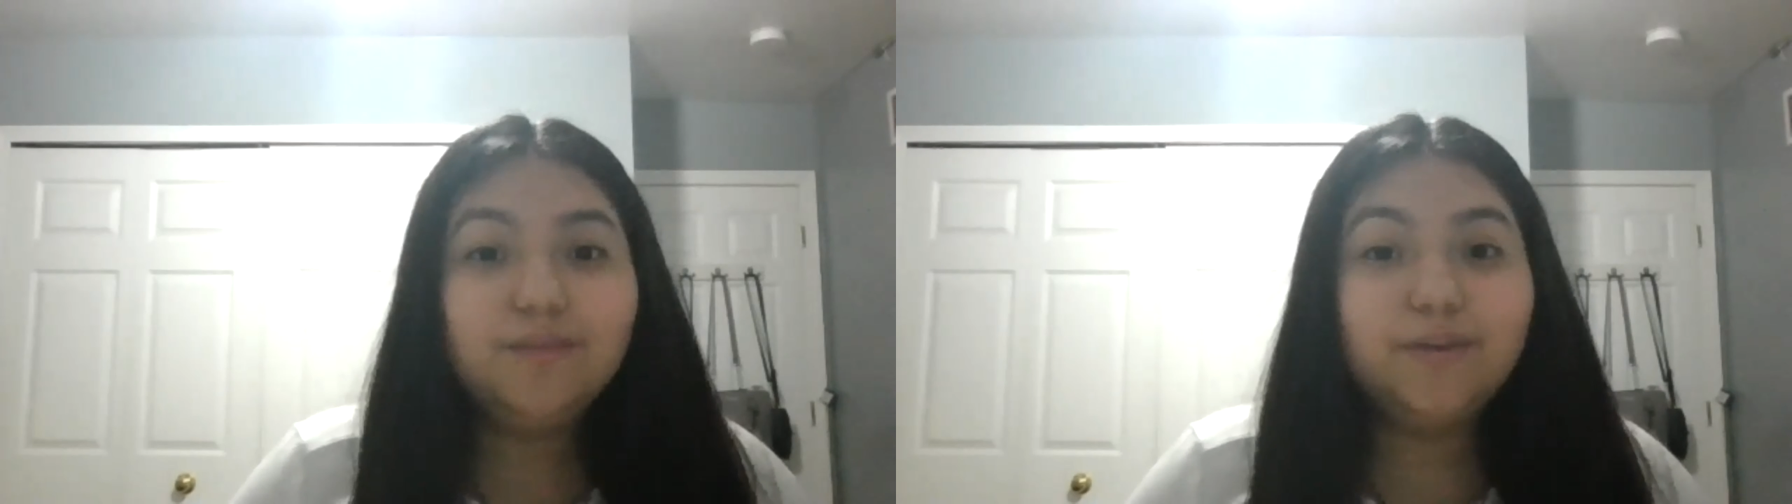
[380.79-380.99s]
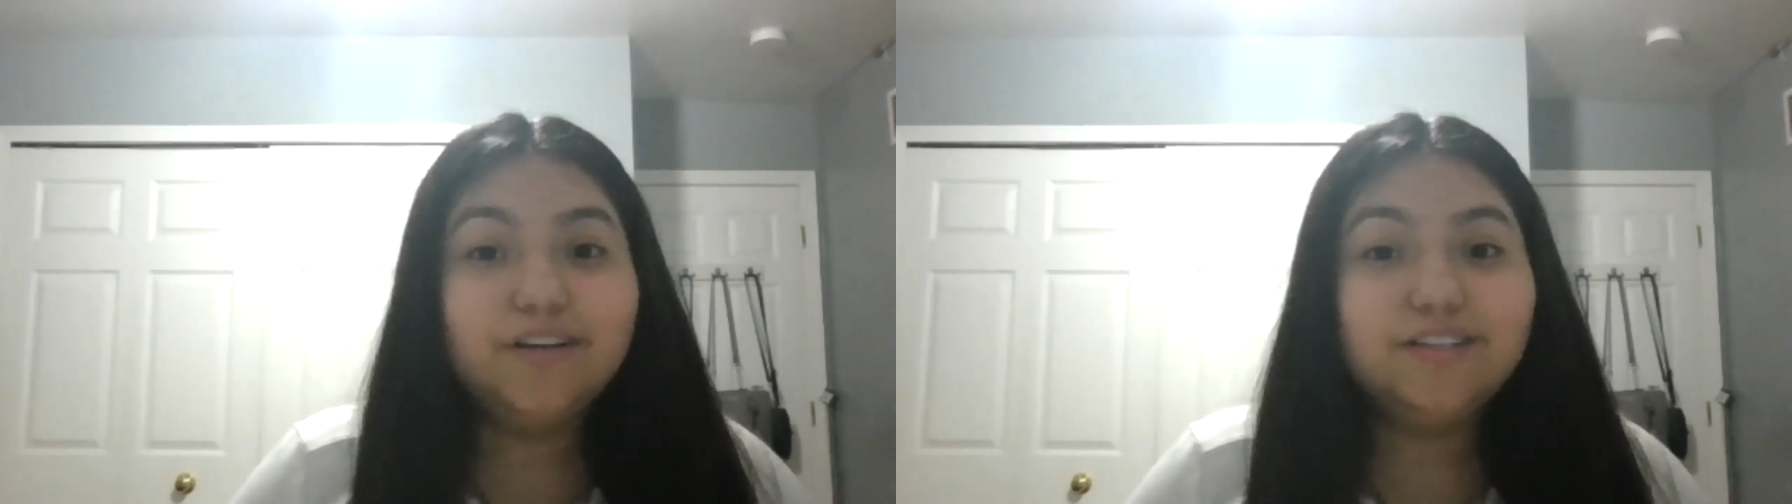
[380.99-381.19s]

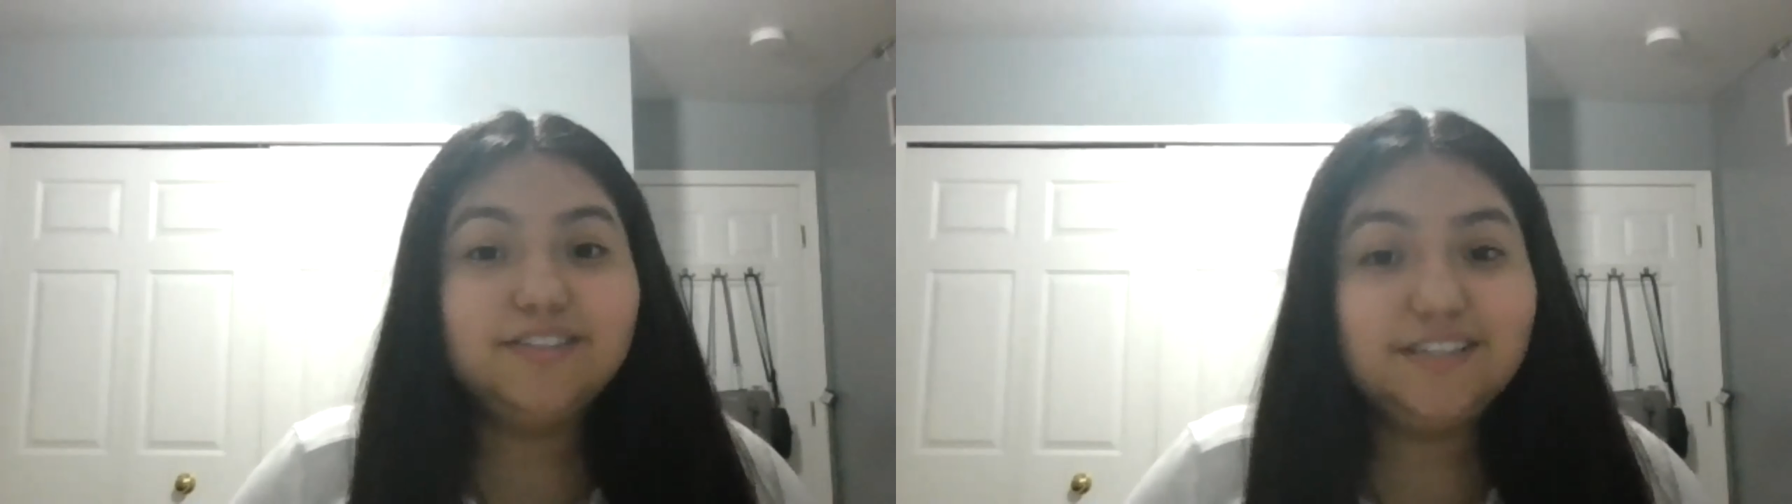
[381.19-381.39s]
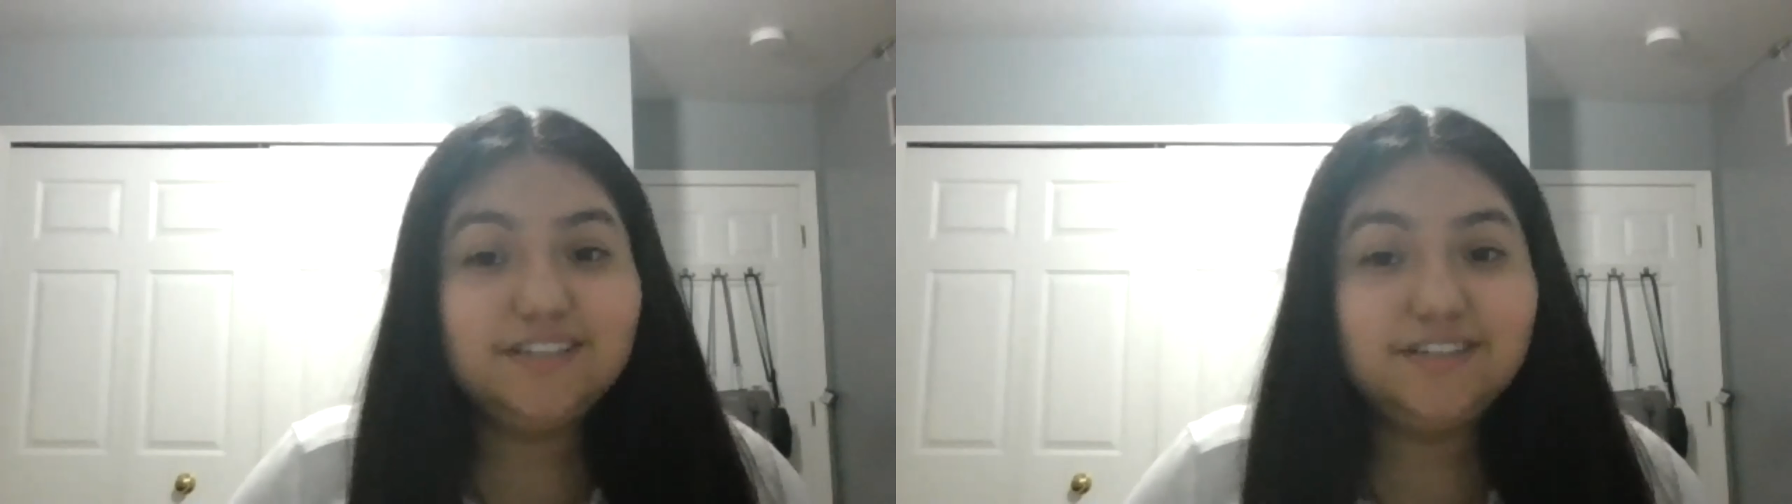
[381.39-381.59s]
Parents,
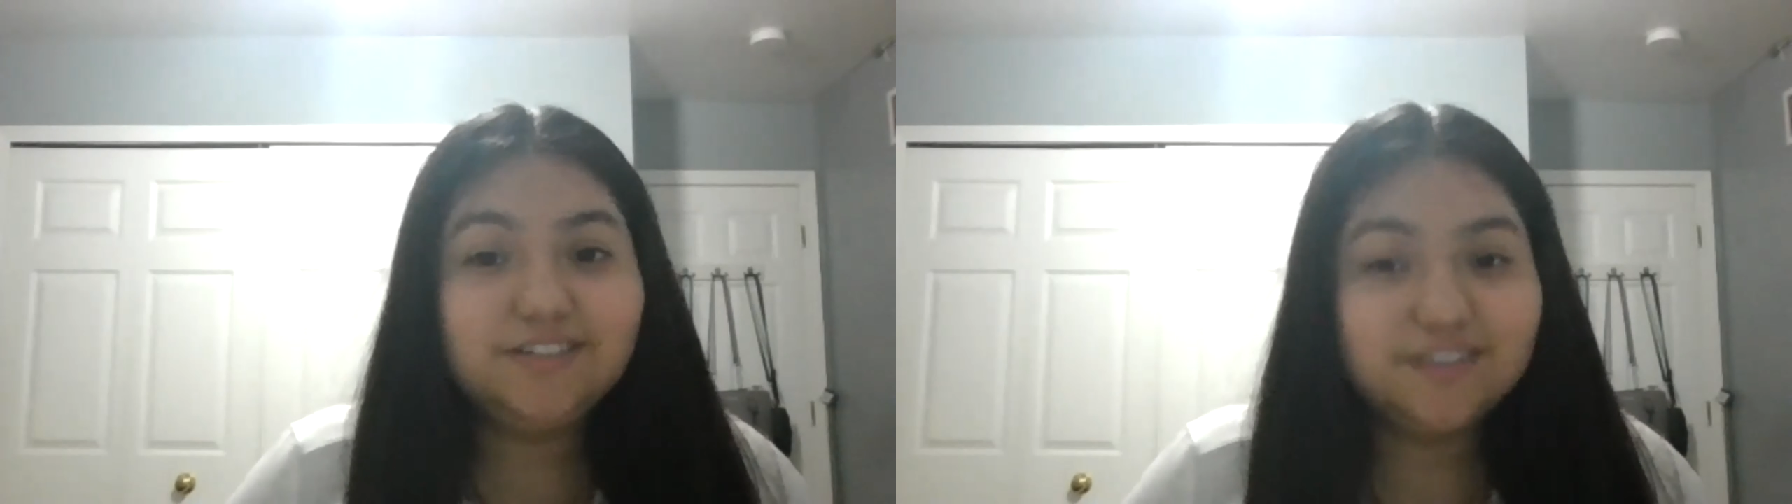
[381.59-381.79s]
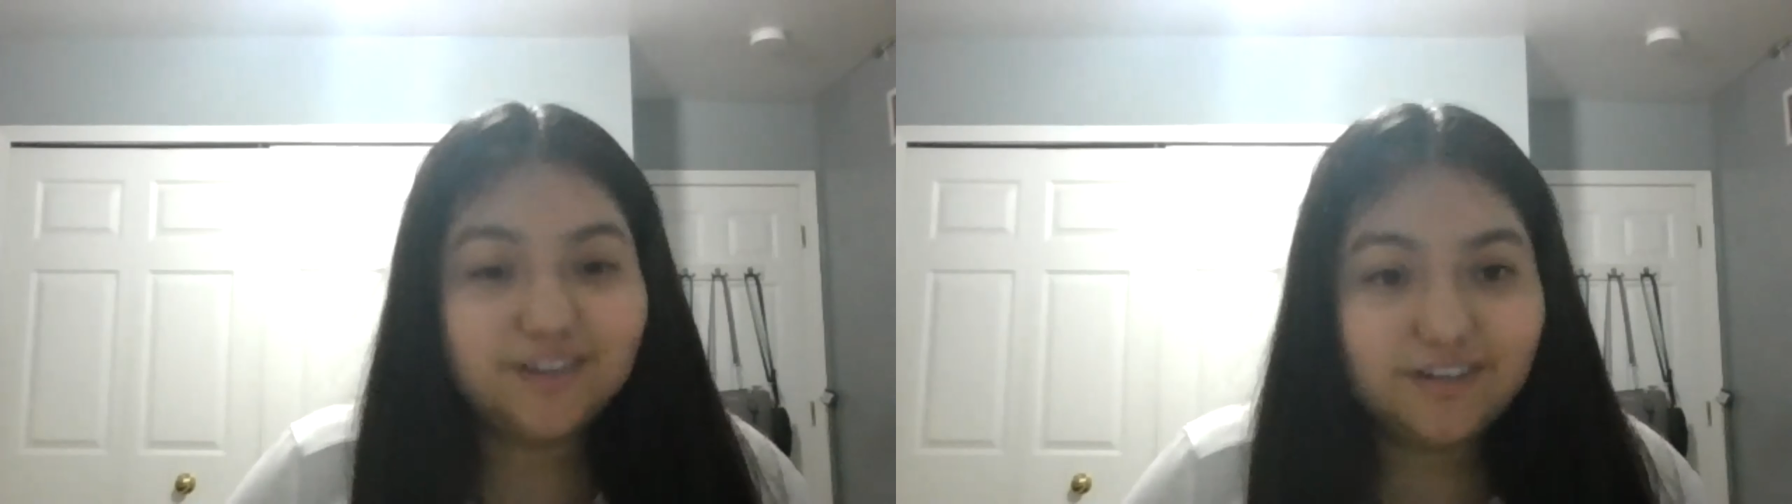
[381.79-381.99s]

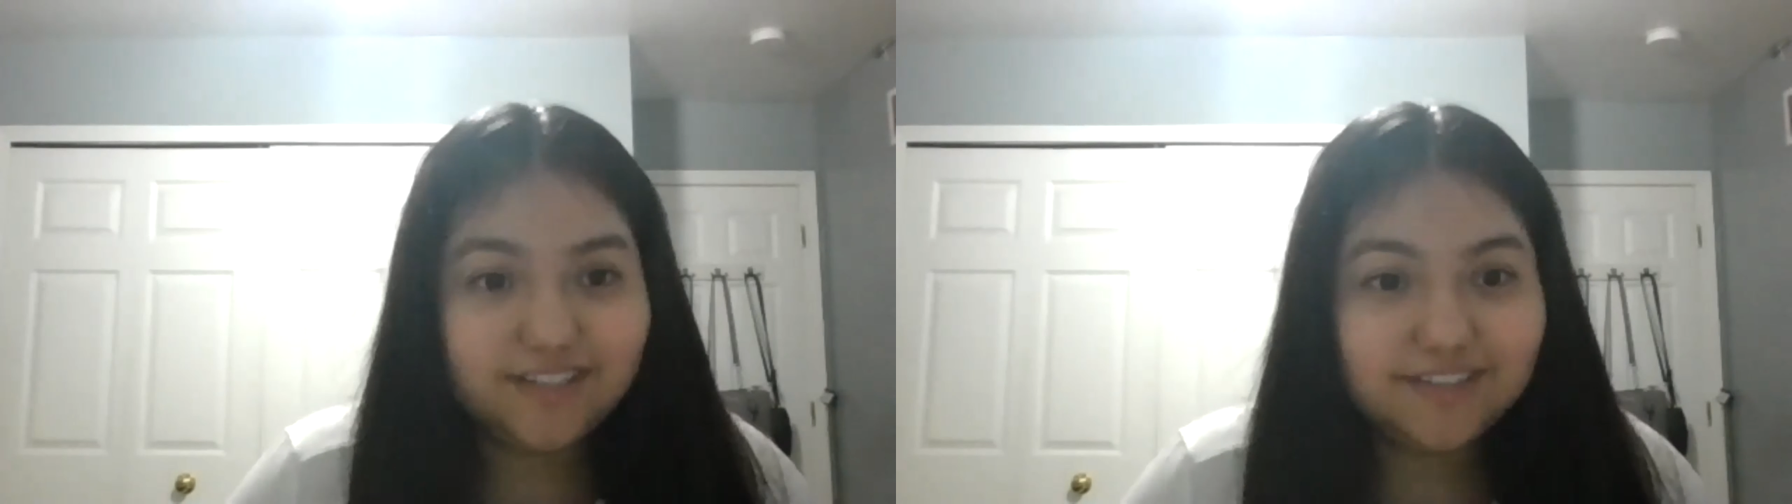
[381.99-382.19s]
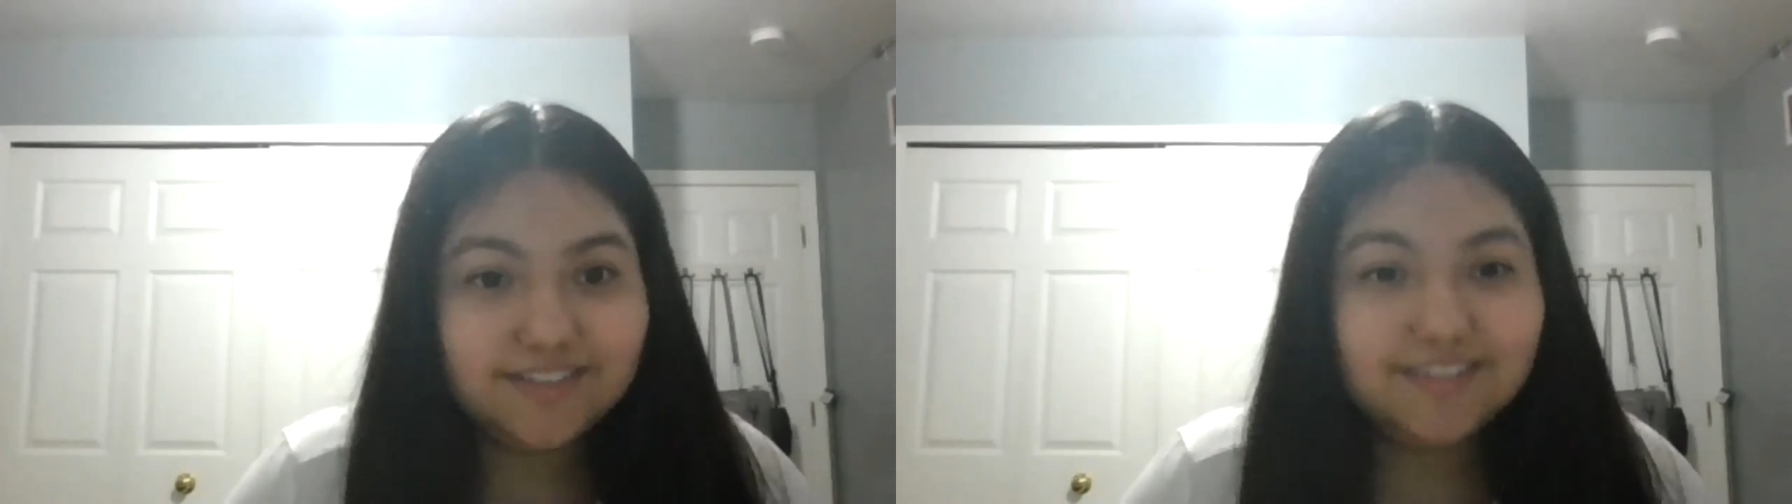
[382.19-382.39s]
teachers, guardians,